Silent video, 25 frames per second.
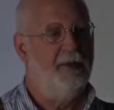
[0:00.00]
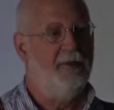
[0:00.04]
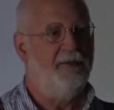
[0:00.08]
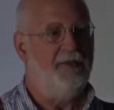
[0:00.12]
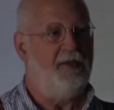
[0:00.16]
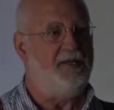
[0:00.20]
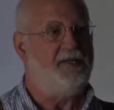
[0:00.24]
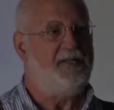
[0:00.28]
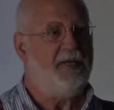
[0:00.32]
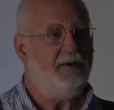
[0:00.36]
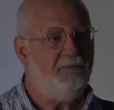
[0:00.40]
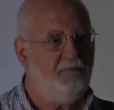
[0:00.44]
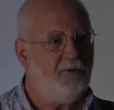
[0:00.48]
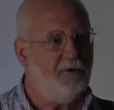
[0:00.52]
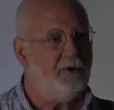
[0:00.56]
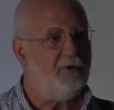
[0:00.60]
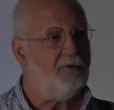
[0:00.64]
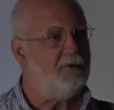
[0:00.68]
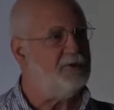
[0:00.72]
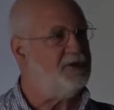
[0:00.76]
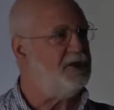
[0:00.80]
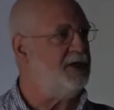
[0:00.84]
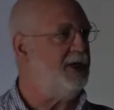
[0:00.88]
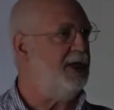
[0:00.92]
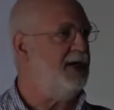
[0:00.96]
The
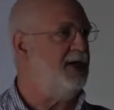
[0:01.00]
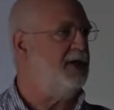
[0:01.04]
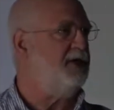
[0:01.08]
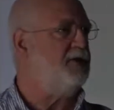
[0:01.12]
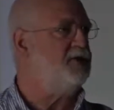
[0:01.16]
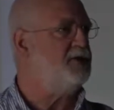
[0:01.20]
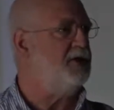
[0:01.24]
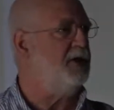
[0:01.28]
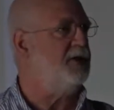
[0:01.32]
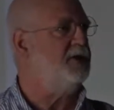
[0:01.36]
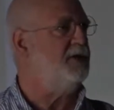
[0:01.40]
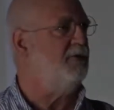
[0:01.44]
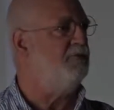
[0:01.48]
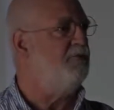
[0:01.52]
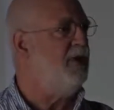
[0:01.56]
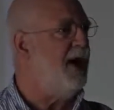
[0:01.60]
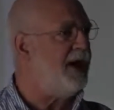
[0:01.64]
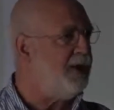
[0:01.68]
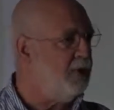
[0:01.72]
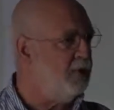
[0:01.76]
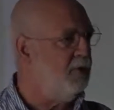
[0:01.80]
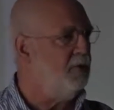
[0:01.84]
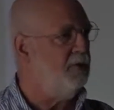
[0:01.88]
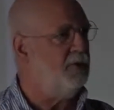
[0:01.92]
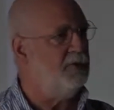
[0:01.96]
difficulty is that the
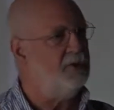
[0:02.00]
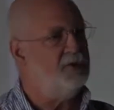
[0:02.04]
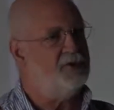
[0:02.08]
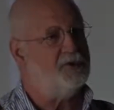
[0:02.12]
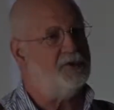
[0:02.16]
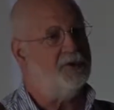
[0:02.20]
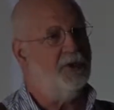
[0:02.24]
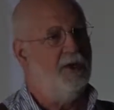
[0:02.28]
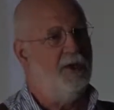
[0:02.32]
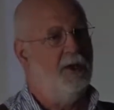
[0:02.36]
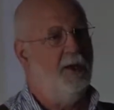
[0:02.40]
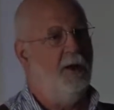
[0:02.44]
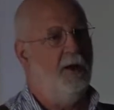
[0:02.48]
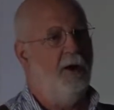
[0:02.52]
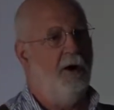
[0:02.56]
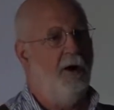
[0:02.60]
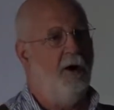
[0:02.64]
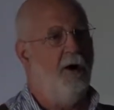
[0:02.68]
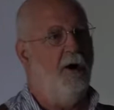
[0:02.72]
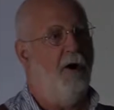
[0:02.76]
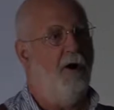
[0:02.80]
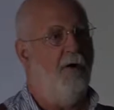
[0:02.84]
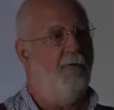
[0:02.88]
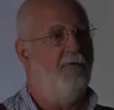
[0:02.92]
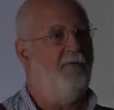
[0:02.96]
records
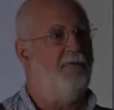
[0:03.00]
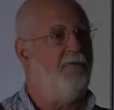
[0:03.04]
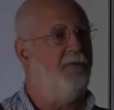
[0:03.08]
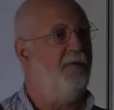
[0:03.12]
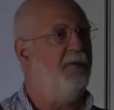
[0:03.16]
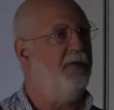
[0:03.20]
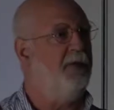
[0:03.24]
of